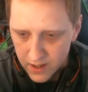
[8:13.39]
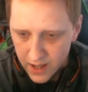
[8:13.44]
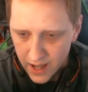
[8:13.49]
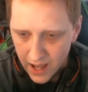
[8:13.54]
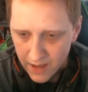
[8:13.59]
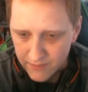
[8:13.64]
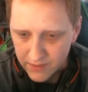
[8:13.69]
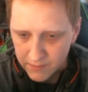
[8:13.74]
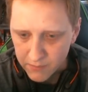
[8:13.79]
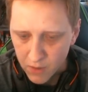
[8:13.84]

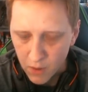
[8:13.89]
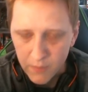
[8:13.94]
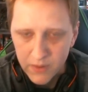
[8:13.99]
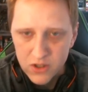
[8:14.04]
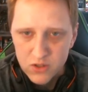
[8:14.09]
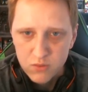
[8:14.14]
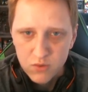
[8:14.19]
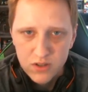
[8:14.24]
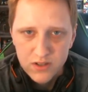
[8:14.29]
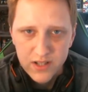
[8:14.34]
having
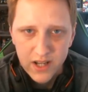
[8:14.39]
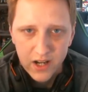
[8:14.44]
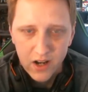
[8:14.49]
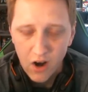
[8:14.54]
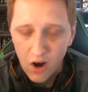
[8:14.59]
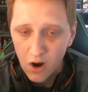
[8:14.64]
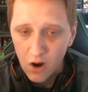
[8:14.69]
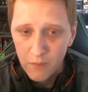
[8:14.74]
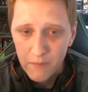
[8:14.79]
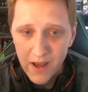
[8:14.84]
moments where it's like,
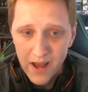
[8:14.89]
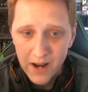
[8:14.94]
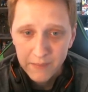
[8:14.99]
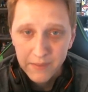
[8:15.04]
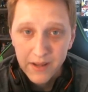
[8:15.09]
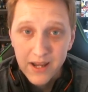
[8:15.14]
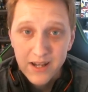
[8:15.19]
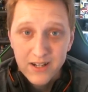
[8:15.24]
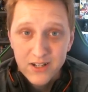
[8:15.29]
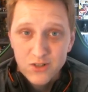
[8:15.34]
oh man, I
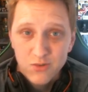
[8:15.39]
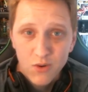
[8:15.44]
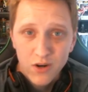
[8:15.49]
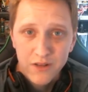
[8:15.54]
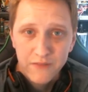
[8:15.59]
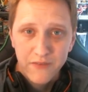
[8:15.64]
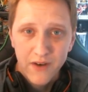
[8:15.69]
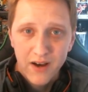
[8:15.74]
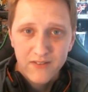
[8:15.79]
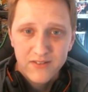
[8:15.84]
gained
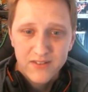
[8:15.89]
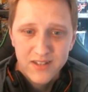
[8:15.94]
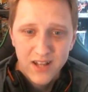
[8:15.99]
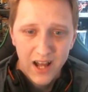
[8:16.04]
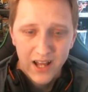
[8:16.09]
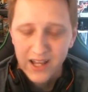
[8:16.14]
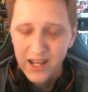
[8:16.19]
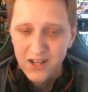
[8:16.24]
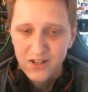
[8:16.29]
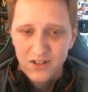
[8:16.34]

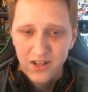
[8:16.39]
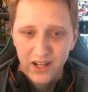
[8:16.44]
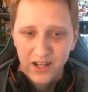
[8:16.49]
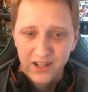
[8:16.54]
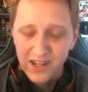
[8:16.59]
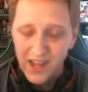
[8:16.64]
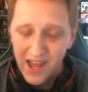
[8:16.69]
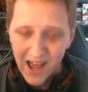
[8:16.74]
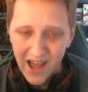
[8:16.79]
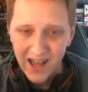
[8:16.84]

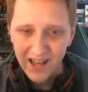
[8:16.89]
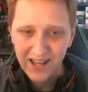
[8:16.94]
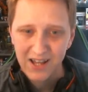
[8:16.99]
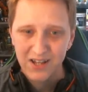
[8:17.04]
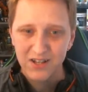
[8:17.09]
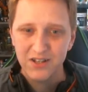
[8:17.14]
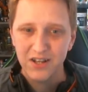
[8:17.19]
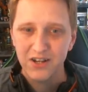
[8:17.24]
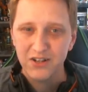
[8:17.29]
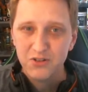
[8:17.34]

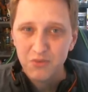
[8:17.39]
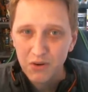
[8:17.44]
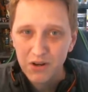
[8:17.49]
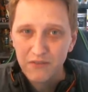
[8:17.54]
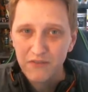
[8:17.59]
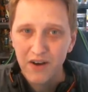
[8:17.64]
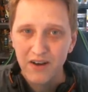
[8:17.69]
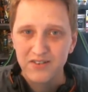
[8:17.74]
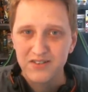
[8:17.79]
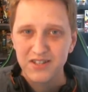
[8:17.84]
like
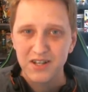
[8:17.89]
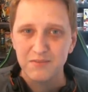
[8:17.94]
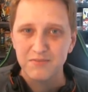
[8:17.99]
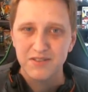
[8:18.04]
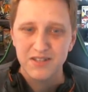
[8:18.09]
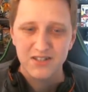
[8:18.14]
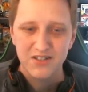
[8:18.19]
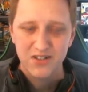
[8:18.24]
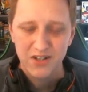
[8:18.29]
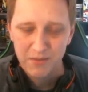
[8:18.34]
25 subs
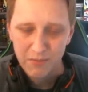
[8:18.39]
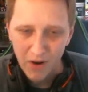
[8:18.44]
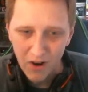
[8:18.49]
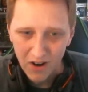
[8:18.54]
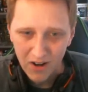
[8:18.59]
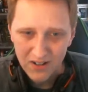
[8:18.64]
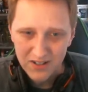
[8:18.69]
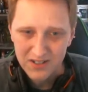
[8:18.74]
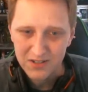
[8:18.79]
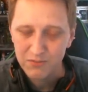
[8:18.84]
this stream.
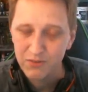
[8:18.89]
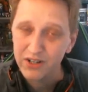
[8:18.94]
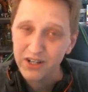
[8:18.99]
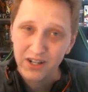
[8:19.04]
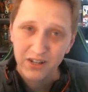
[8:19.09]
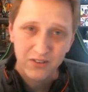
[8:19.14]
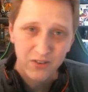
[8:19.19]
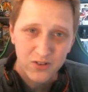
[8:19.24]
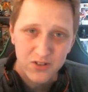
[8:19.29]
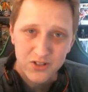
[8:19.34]
Awesome, we're
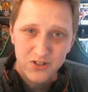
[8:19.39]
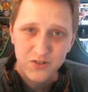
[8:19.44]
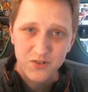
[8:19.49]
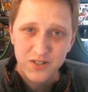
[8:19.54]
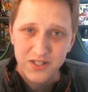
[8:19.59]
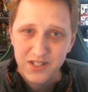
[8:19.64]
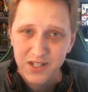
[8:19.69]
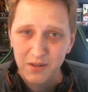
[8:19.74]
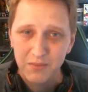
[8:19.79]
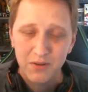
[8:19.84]
getting closer to a
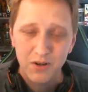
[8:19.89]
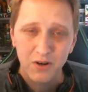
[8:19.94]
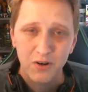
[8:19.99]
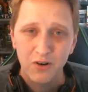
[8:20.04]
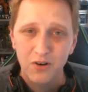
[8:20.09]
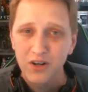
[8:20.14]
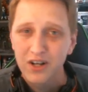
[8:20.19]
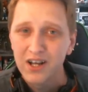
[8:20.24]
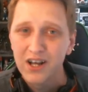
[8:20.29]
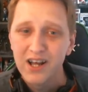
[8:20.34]
sub
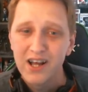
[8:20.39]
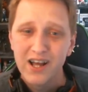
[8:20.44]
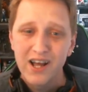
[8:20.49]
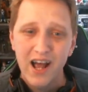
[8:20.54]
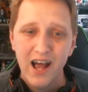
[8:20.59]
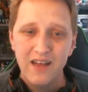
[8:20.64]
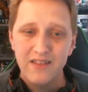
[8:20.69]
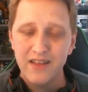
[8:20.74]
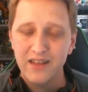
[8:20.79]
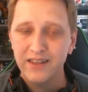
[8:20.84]
goal.
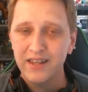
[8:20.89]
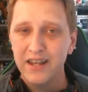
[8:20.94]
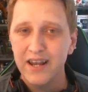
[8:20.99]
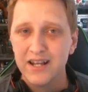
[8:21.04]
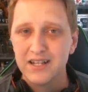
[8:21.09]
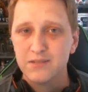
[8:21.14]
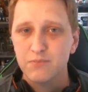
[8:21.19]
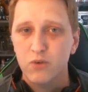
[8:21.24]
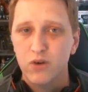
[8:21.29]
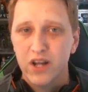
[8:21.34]
And then the
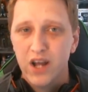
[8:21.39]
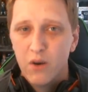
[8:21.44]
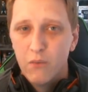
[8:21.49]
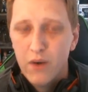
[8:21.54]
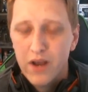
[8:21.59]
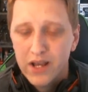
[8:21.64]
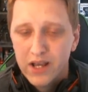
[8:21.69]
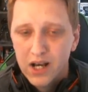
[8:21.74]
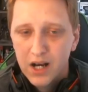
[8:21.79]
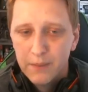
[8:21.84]
next morning I
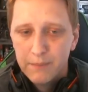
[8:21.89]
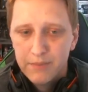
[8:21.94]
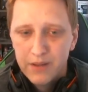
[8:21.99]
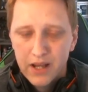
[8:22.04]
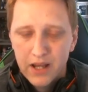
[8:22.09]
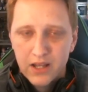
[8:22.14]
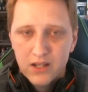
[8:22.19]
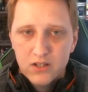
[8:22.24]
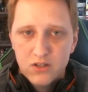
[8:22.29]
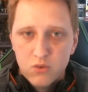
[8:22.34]
wake up
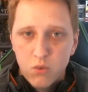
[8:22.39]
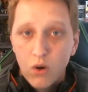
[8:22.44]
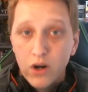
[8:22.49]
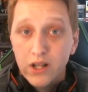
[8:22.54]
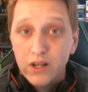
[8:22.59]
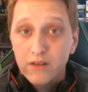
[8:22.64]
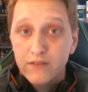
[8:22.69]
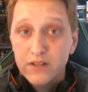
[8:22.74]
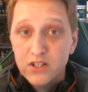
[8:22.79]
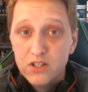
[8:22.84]
and
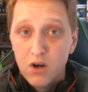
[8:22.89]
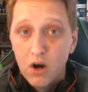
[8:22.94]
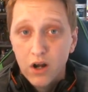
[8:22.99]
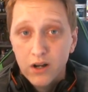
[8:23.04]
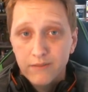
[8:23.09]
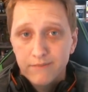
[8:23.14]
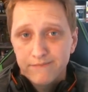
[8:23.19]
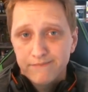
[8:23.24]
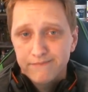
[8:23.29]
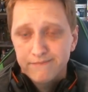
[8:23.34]
20 of it's gone.
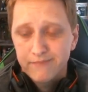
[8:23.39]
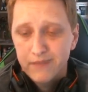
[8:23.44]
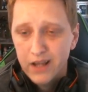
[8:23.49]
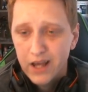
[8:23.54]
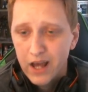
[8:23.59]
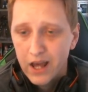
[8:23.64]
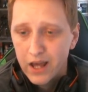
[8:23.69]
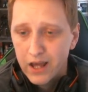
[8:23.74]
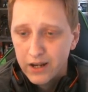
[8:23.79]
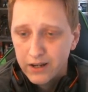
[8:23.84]

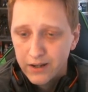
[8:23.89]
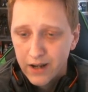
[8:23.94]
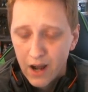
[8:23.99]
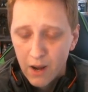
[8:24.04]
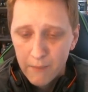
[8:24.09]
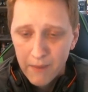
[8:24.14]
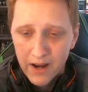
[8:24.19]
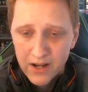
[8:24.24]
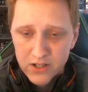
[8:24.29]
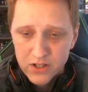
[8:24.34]
And now,
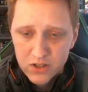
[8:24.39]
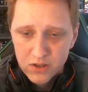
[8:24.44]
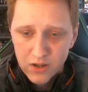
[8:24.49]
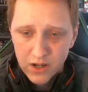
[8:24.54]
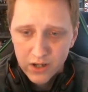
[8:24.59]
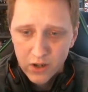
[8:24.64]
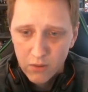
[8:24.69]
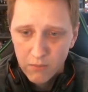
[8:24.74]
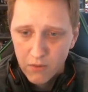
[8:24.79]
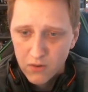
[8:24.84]
mind you, I
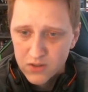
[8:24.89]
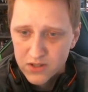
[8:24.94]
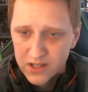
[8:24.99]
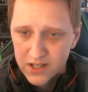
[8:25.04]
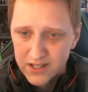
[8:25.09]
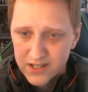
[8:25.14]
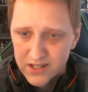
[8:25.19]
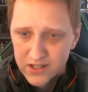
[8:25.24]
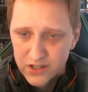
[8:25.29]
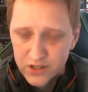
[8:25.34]
know most of
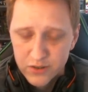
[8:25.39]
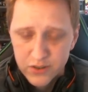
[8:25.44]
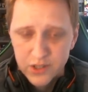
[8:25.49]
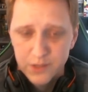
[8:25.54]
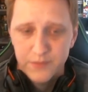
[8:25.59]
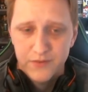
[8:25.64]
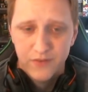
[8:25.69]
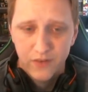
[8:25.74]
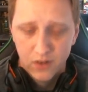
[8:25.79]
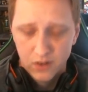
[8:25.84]
this is
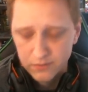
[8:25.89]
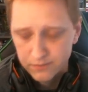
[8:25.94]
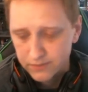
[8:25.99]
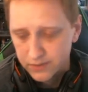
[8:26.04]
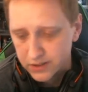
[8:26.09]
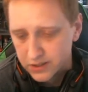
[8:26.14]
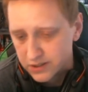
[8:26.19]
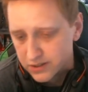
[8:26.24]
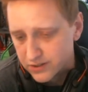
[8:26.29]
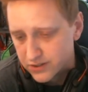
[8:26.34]
YouTube's fault,
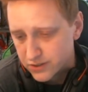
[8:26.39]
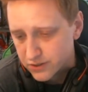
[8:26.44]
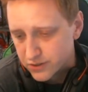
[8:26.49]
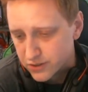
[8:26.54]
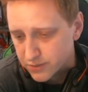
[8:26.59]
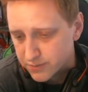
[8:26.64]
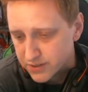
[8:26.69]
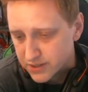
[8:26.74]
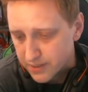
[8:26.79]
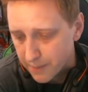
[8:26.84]
because
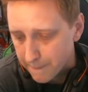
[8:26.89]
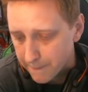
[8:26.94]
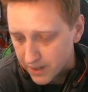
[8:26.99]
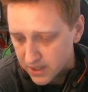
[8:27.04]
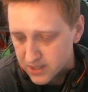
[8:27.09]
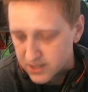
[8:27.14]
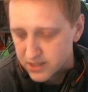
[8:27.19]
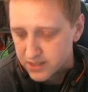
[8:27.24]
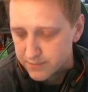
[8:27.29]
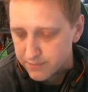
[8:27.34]
YouTube is a
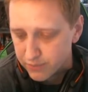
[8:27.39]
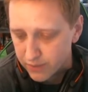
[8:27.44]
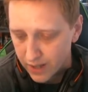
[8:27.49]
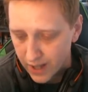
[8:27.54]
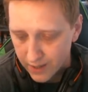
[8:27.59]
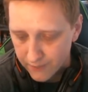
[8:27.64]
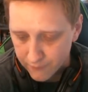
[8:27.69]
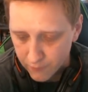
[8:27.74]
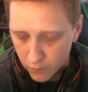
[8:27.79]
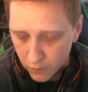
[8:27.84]
busted
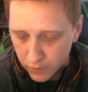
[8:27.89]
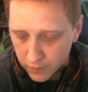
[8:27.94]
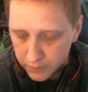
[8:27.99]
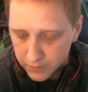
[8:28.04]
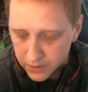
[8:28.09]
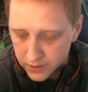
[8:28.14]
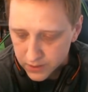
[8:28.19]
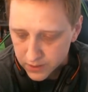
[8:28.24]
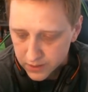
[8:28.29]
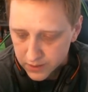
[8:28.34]
platform.